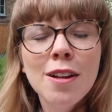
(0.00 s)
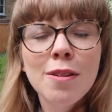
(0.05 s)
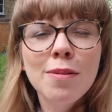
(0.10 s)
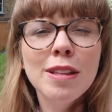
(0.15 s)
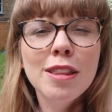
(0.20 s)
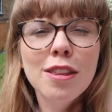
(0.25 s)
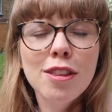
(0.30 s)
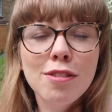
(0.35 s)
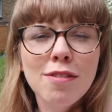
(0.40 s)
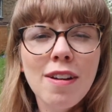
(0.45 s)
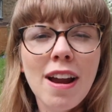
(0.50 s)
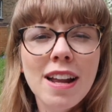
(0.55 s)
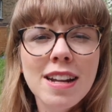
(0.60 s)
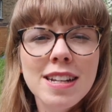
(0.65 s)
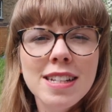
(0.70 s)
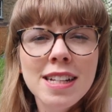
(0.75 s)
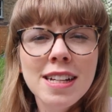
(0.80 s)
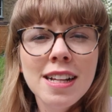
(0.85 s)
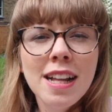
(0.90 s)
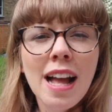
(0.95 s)
With
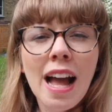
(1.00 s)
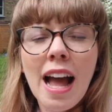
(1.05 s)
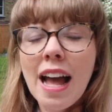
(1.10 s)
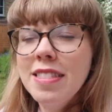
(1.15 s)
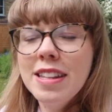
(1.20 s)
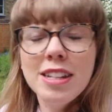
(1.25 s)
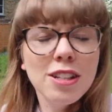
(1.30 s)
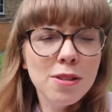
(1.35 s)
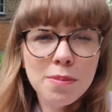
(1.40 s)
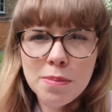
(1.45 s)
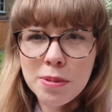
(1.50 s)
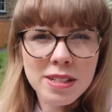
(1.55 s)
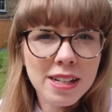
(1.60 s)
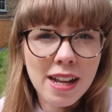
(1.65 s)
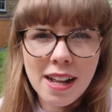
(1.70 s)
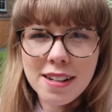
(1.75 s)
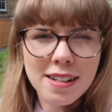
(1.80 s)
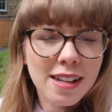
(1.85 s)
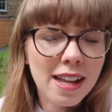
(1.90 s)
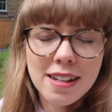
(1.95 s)
Thread, and they don't
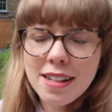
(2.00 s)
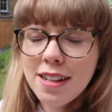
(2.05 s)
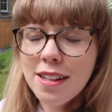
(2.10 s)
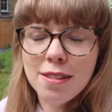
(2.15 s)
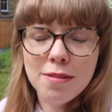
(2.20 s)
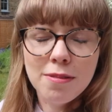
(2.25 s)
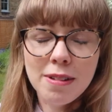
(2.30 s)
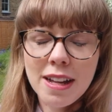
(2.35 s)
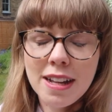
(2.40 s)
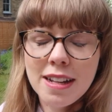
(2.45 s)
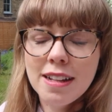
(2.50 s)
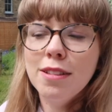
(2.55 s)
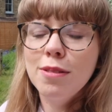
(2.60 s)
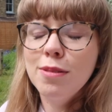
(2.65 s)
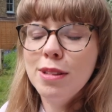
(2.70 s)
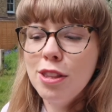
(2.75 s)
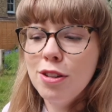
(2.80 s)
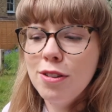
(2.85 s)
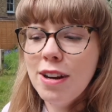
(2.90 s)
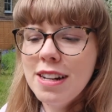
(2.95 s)
pretend any other way,
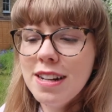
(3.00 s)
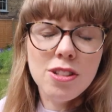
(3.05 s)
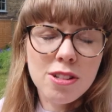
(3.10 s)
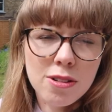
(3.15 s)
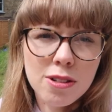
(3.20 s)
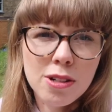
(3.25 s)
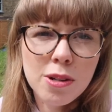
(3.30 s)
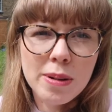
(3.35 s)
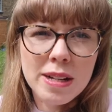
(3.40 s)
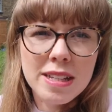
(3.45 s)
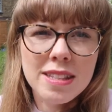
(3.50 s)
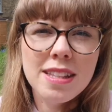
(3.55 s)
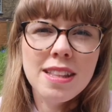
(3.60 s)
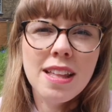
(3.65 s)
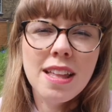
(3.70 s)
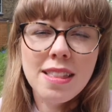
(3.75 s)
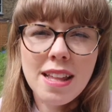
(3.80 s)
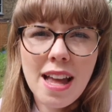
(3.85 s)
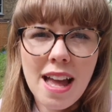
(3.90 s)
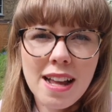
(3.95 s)
with Thread do your quiz and
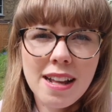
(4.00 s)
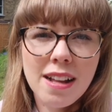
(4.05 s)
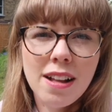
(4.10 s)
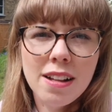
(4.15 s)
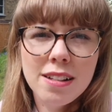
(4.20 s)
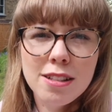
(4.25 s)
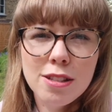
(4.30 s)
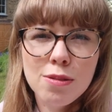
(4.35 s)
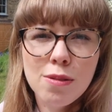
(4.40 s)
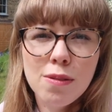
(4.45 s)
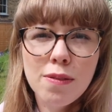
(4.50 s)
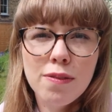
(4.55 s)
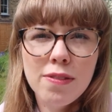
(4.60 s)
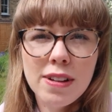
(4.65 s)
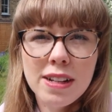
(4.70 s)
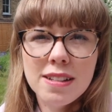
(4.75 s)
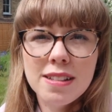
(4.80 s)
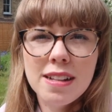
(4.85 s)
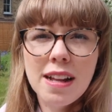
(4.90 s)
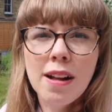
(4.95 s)
then the AI sort of
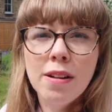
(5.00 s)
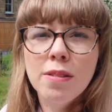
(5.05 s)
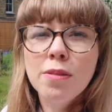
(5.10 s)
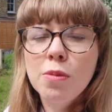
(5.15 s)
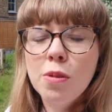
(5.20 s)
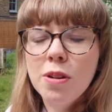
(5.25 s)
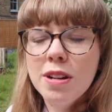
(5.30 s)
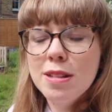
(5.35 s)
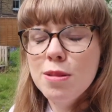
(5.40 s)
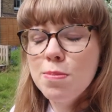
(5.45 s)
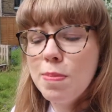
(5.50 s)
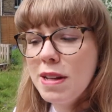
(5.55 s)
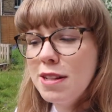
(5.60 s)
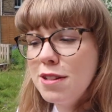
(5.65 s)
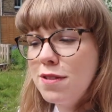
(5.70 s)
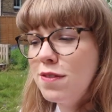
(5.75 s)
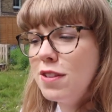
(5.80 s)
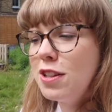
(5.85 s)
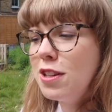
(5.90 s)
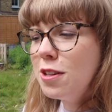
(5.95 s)
figures out what is
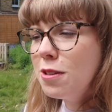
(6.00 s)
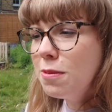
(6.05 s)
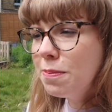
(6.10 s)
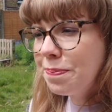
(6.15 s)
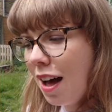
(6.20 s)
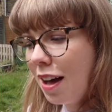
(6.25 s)
best for you.